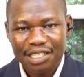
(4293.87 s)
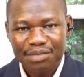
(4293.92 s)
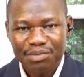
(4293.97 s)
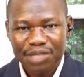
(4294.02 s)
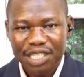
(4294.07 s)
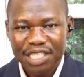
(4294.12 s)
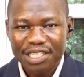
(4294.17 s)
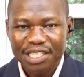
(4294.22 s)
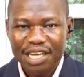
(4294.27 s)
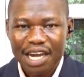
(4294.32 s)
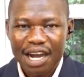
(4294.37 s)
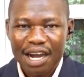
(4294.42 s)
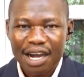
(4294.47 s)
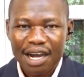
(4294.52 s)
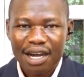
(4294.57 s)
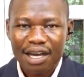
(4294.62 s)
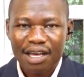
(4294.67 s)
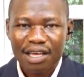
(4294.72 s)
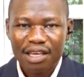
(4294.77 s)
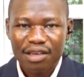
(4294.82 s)
mean
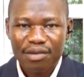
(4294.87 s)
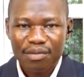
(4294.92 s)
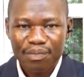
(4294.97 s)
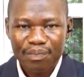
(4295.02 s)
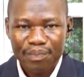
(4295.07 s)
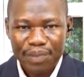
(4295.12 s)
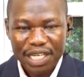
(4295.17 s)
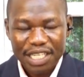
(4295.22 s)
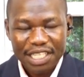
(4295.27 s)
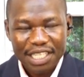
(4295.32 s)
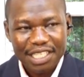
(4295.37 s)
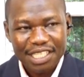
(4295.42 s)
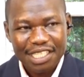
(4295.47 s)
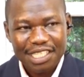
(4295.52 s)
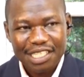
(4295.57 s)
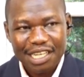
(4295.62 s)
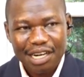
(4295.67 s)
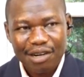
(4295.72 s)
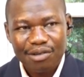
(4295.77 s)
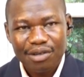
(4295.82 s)
bringing
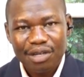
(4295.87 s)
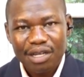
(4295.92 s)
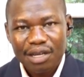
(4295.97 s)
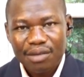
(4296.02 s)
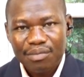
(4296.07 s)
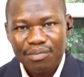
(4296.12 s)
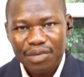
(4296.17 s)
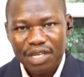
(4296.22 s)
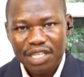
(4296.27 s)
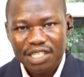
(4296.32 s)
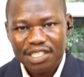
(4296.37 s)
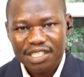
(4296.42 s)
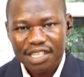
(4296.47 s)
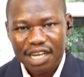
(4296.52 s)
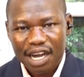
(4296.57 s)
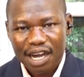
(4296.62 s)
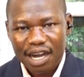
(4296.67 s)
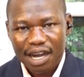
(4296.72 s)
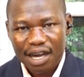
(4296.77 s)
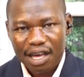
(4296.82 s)
it down means
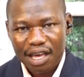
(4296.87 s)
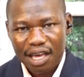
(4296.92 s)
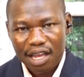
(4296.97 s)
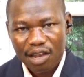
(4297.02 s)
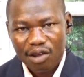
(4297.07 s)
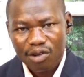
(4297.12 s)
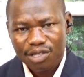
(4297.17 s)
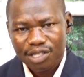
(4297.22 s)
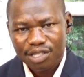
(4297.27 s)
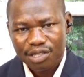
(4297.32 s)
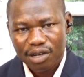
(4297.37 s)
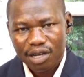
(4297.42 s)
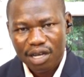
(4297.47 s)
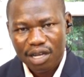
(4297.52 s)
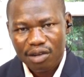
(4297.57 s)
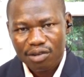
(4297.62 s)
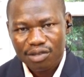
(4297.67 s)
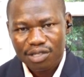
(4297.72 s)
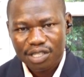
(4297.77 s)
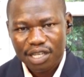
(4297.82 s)
a lot
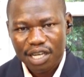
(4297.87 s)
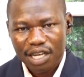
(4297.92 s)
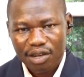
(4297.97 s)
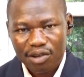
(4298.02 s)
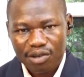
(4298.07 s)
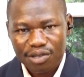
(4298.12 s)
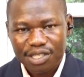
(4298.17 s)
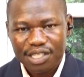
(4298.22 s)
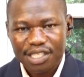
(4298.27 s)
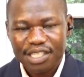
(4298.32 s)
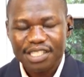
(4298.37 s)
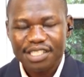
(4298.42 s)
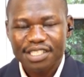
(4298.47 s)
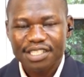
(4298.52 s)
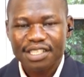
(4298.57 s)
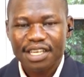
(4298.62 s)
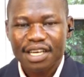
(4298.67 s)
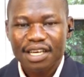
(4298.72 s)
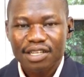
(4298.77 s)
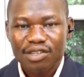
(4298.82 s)

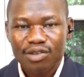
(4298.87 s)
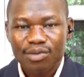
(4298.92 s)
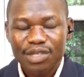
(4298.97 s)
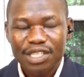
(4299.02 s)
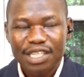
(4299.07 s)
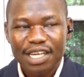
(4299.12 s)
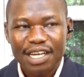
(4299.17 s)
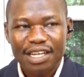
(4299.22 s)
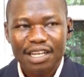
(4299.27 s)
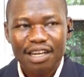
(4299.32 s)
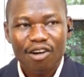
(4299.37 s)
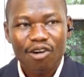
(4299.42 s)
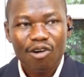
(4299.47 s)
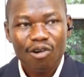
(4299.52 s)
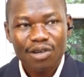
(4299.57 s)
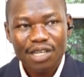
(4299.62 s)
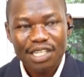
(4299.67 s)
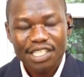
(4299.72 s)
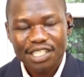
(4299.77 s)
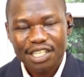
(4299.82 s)
is to be done.
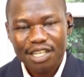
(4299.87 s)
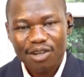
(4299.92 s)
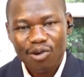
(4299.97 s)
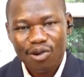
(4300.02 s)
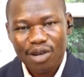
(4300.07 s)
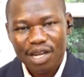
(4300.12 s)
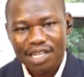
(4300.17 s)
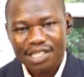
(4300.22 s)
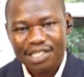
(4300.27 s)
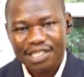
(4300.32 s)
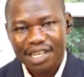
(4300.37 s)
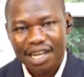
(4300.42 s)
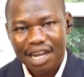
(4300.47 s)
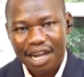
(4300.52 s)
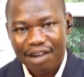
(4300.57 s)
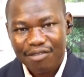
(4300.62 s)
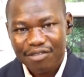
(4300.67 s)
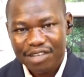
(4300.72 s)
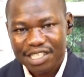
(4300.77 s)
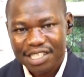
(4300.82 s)
All the stakeholders
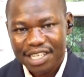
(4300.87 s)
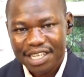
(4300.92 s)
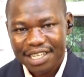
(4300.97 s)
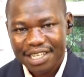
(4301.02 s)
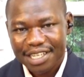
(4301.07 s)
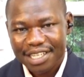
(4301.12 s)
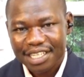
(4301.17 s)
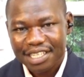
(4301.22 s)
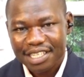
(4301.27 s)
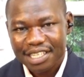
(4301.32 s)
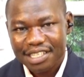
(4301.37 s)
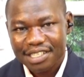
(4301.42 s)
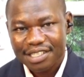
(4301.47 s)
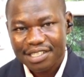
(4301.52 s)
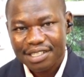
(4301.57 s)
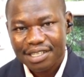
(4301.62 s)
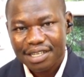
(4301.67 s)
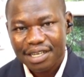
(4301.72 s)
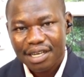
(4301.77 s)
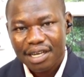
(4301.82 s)
have a stake in
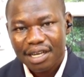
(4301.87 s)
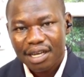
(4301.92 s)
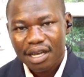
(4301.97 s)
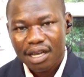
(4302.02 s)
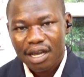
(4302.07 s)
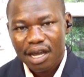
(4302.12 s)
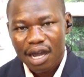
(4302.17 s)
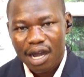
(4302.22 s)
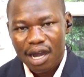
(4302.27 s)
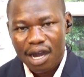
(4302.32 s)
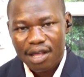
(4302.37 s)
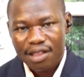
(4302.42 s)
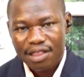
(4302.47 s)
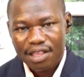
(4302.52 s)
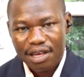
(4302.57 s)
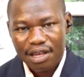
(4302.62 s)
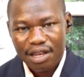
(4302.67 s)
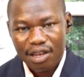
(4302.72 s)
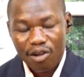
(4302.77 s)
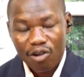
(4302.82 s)
this.
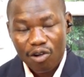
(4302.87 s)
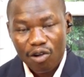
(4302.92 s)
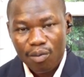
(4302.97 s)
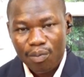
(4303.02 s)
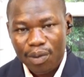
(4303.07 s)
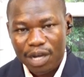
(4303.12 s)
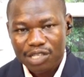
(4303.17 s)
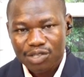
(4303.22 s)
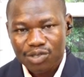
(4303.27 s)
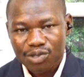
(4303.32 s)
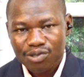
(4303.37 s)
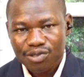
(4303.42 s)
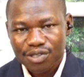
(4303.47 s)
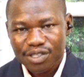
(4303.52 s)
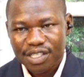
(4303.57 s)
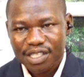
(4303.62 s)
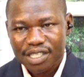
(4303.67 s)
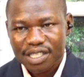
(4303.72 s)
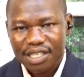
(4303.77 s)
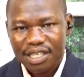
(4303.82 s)
The local
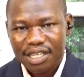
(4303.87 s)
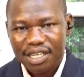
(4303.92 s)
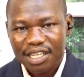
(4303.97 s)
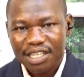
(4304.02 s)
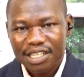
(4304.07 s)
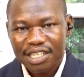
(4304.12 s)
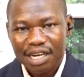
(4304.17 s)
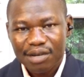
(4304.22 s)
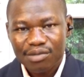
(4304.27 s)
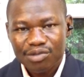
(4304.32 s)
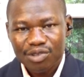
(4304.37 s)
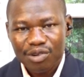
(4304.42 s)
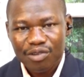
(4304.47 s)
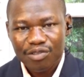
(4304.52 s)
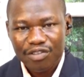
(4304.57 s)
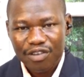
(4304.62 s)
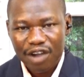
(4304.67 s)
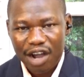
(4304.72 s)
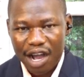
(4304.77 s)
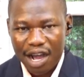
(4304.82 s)
persons, in terms
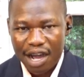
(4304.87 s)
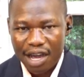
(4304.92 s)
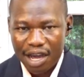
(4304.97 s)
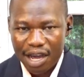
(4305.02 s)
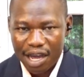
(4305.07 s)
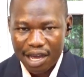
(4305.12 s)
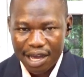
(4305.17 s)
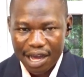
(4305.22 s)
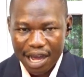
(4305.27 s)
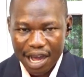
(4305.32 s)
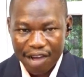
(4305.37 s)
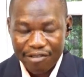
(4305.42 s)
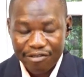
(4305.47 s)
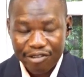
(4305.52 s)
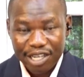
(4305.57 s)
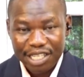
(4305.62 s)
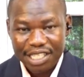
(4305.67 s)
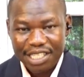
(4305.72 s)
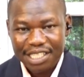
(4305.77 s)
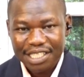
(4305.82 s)
of
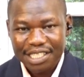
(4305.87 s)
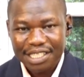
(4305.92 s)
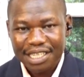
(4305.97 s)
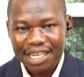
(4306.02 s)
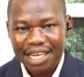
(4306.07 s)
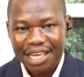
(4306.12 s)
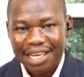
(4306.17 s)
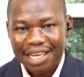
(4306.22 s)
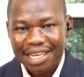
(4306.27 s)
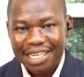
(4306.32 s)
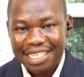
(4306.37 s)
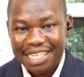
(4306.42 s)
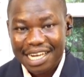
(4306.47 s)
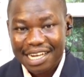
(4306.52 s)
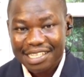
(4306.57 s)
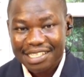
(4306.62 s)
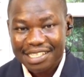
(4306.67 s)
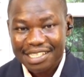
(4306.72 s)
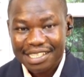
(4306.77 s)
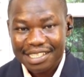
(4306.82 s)
avoiding
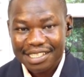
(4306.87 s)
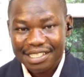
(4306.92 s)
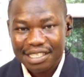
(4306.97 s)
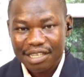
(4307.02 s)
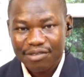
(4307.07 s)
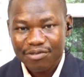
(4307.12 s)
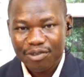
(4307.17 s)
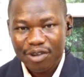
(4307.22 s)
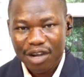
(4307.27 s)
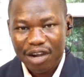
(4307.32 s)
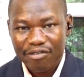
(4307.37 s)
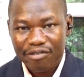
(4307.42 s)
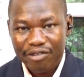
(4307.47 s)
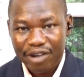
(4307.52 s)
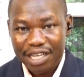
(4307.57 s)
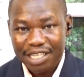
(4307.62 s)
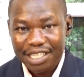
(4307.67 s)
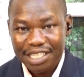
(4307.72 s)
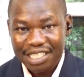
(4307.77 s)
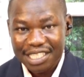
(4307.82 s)
taxes. If you are
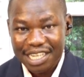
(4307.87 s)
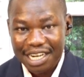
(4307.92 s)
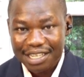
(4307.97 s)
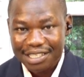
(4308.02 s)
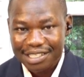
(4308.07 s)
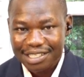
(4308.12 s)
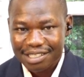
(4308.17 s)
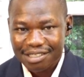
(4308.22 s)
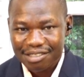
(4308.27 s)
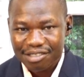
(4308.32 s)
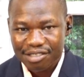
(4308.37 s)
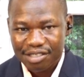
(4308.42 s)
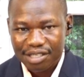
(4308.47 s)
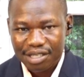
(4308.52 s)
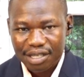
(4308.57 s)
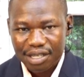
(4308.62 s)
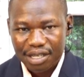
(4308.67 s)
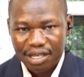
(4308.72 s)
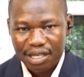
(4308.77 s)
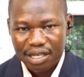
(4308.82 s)
avoiding
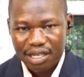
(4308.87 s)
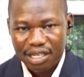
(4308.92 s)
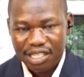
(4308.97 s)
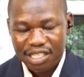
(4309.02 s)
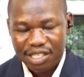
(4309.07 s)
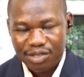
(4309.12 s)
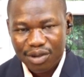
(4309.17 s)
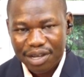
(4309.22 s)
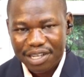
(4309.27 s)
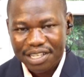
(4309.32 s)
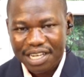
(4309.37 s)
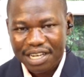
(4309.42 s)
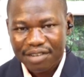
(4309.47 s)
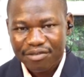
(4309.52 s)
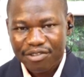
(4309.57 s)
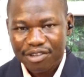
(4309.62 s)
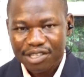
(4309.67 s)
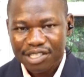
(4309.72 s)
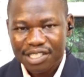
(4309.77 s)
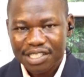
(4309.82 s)
taxes, it is quite
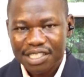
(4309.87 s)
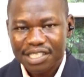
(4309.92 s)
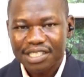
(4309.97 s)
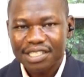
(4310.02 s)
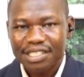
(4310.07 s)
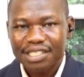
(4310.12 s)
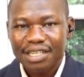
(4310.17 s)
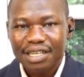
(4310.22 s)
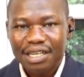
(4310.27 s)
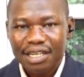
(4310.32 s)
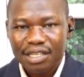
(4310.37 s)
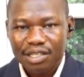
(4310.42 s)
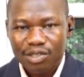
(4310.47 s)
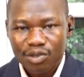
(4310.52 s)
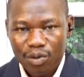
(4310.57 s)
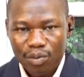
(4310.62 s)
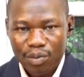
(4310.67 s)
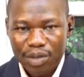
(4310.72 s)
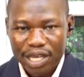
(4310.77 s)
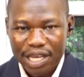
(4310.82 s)
unfortunate.
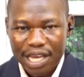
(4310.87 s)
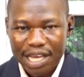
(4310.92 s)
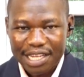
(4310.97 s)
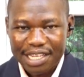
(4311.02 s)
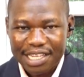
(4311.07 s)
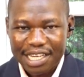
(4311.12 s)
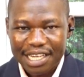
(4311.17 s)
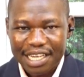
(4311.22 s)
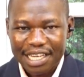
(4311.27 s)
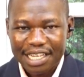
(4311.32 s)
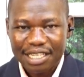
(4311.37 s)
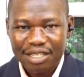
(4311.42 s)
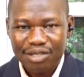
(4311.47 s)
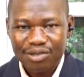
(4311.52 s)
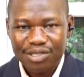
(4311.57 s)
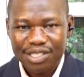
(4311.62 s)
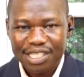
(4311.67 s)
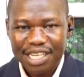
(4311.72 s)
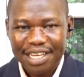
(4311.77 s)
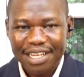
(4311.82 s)
You will be taken
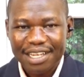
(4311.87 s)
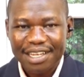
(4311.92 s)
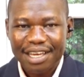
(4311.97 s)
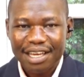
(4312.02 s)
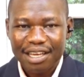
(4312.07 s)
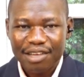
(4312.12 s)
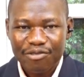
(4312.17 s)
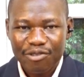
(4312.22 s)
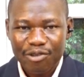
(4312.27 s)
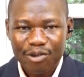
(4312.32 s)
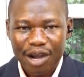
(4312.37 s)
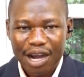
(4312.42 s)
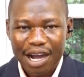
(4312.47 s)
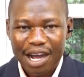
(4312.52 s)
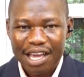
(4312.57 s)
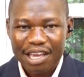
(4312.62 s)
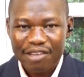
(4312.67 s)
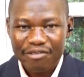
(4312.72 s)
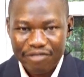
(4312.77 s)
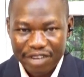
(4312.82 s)
to jail. If you
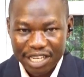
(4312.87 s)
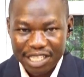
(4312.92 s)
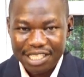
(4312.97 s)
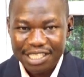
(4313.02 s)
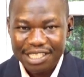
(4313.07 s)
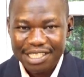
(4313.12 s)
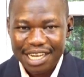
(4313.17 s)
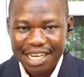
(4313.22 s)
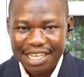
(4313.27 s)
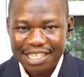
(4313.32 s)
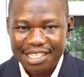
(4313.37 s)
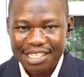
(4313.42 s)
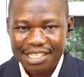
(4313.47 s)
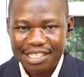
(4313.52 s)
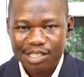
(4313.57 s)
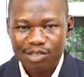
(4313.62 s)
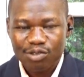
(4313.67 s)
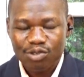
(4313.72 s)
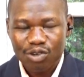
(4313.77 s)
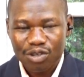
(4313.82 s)
are evading
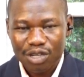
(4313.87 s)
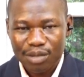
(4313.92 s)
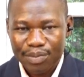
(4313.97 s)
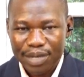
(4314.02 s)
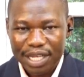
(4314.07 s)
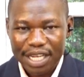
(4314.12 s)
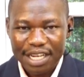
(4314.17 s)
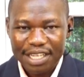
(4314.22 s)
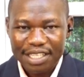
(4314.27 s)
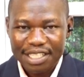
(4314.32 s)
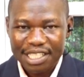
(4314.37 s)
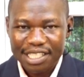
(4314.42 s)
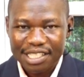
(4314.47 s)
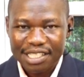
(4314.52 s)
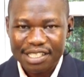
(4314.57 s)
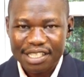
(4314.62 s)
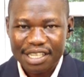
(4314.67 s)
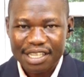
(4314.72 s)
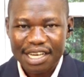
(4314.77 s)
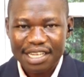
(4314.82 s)
taxes, you know the
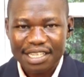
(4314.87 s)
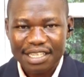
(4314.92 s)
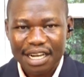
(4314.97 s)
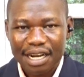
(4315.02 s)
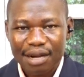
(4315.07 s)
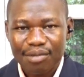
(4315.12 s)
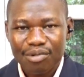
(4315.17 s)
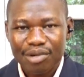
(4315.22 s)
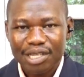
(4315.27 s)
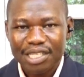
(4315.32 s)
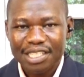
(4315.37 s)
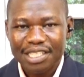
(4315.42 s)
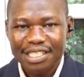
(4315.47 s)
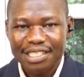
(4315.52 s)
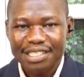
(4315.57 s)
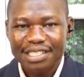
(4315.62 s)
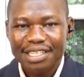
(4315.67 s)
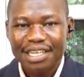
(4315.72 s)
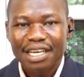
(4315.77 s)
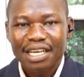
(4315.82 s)
penalties that come with
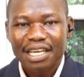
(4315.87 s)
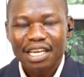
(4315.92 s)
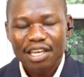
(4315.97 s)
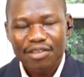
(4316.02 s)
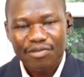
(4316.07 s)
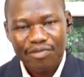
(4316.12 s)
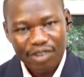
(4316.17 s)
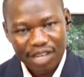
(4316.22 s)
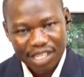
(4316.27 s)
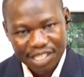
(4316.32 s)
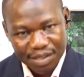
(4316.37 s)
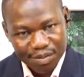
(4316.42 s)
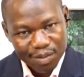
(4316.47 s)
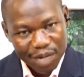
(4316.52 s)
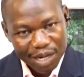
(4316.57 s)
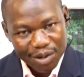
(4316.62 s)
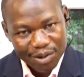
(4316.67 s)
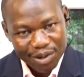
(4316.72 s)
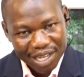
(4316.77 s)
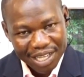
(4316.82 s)
it. If you are
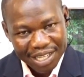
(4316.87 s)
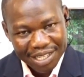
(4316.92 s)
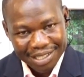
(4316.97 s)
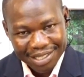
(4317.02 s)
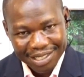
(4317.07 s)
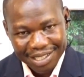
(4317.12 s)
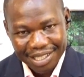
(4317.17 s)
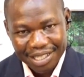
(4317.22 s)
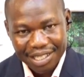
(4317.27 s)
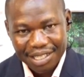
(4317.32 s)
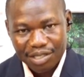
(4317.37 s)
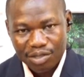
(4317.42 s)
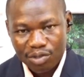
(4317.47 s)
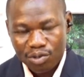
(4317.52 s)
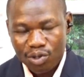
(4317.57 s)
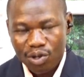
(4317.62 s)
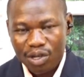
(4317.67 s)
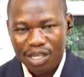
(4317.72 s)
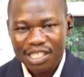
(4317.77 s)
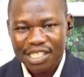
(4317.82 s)
smuggling,
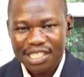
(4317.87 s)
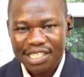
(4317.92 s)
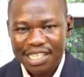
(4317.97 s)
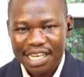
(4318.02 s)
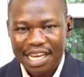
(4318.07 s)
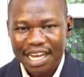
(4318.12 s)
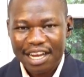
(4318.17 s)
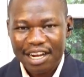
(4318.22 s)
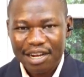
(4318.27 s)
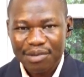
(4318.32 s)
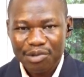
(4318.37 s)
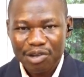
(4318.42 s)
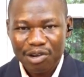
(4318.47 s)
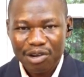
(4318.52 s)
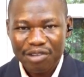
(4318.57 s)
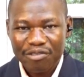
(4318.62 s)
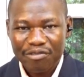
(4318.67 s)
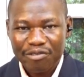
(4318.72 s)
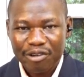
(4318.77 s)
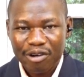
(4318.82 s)
you know it is a
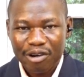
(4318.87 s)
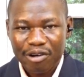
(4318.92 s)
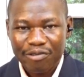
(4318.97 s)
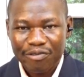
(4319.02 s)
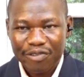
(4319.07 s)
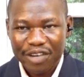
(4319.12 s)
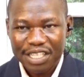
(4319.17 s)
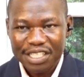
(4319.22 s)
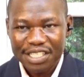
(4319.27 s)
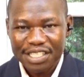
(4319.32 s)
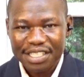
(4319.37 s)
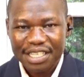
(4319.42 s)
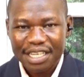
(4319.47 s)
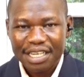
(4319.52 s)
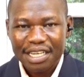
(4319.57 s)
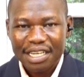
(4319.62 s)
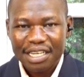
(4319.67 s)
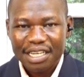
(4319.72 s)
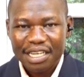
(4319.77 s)
criminal offense.